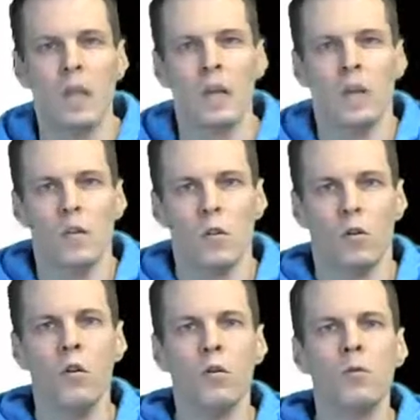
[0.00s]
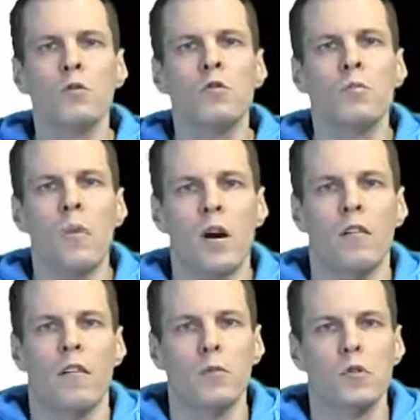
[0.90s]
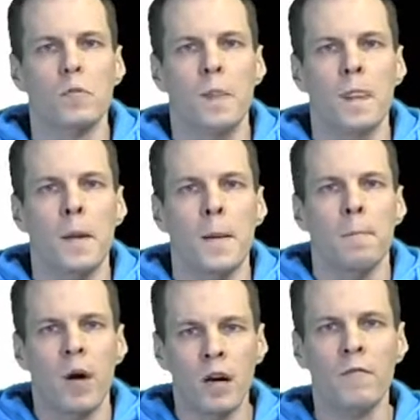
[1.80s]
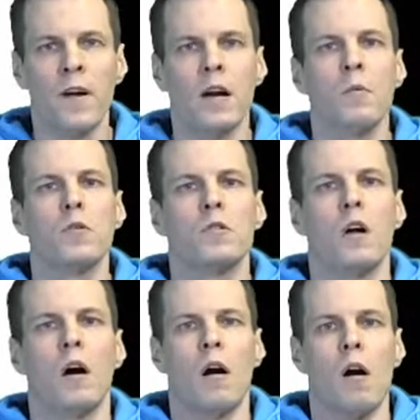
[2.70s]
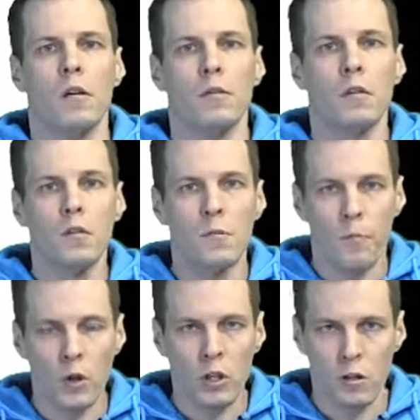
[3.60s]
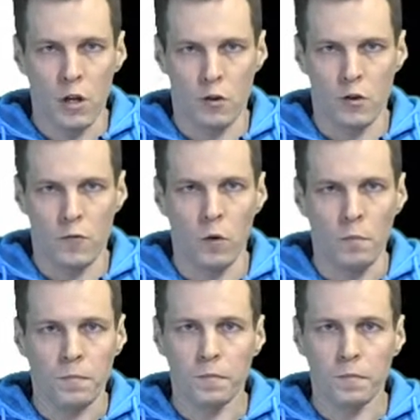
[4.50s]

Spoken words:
So conclusions on marker variables. Marker variables are potentially useful